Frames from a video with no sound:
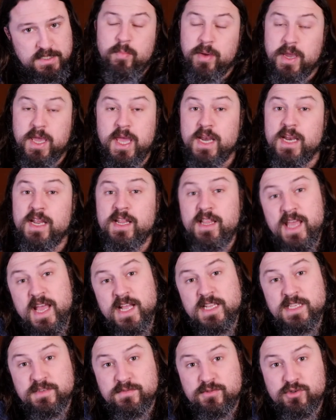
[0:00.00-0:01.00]
Beginning the
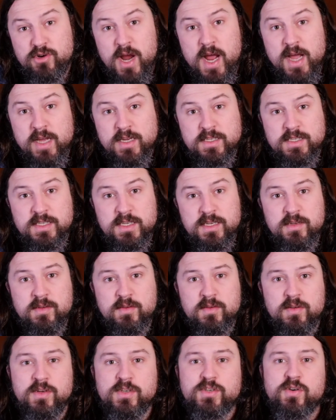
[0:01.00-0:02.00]
ends of tracks,
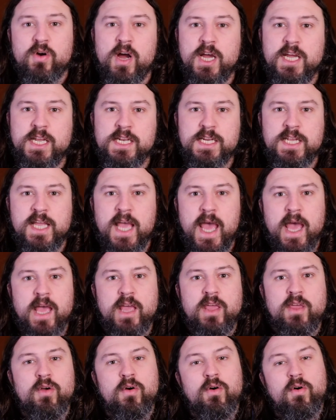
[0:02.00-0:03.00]
try and get
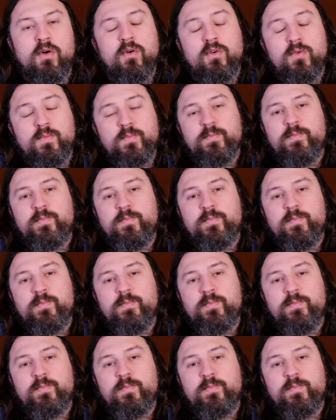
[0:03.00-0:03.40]
your